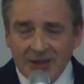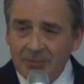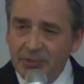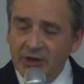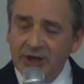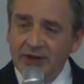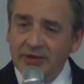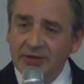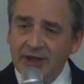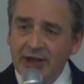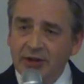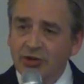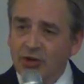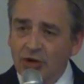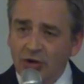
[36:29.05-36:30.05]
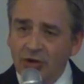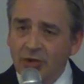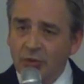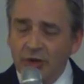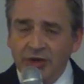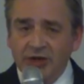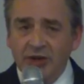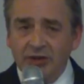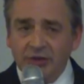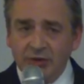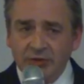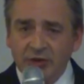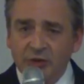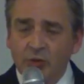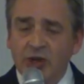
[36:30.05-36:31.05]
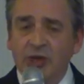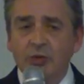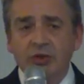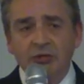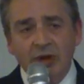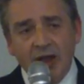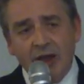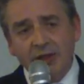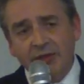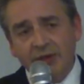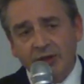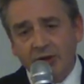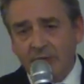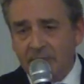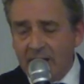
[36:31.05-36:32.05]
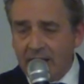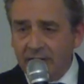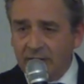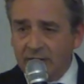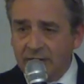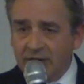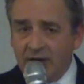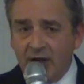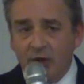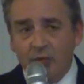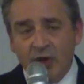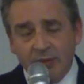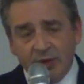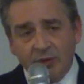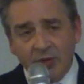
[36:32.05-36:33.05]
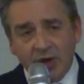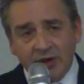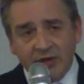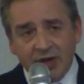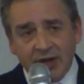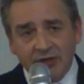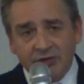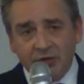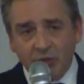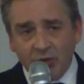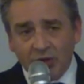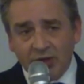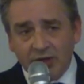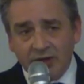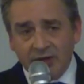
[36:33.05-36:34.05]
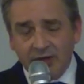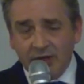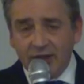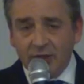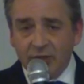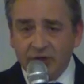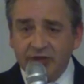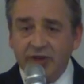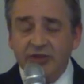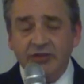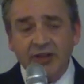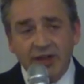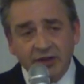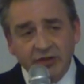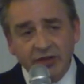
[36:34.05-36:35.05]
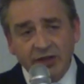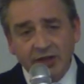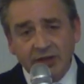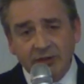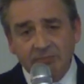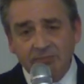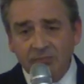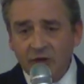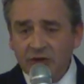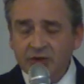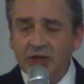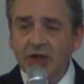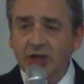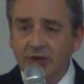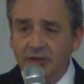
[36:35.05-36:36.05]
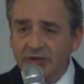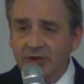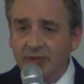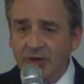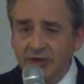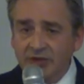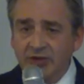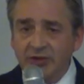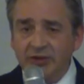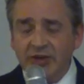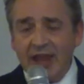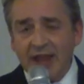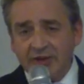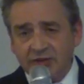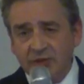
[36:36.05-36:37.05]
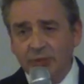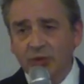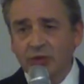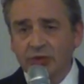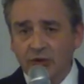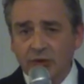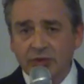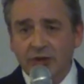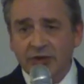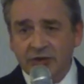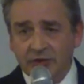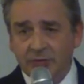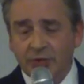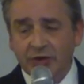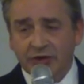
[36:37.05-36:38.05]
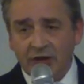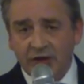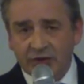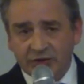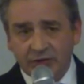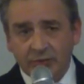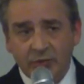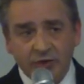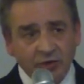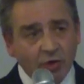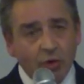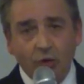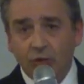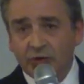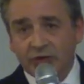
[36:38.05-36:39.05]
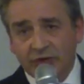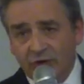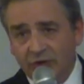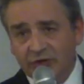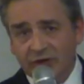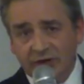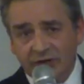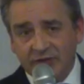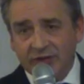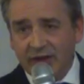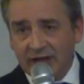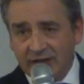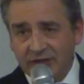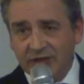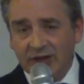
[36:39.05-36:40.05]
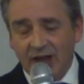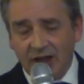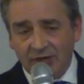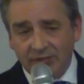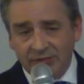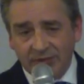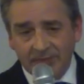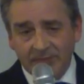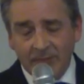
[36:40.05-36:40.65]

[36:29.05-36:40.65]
But in Europe, we don't do this. We would rather, apparently, that our women went out to work, which essentially turns them into taxable units of production, which all socialist states love.